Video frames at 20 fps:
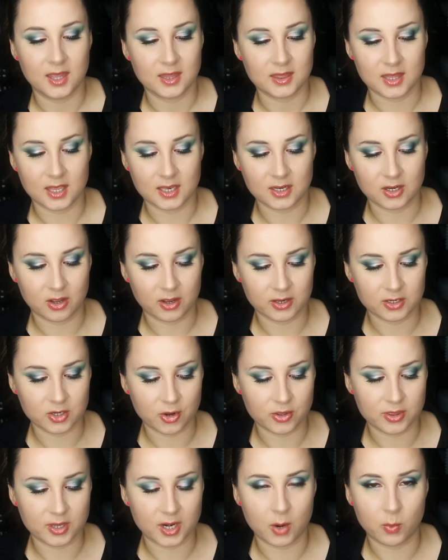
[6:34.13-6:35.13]
then I
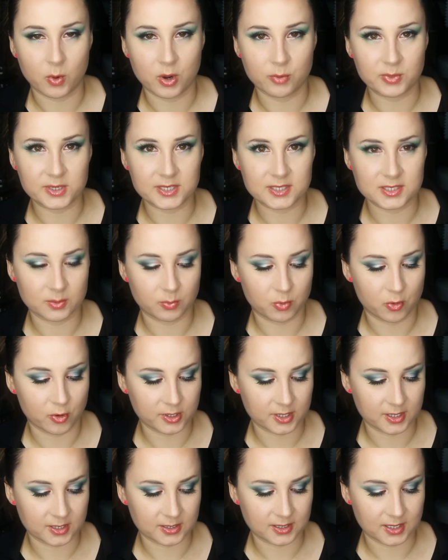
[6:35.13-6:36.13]
know that I won't be
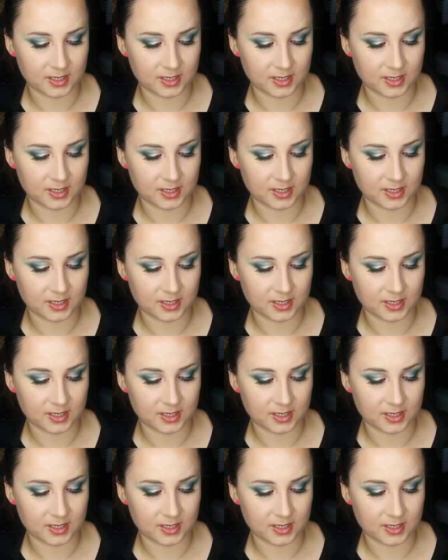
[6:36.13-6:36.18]
disappointed.